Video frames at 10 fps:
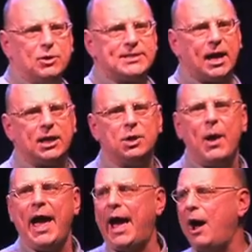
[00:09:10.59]
would tell
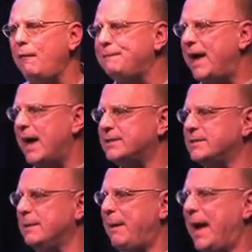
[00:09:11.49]
you how fast
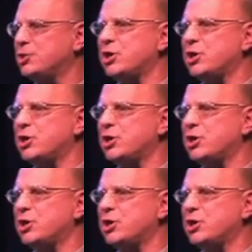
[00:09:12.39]
is the bat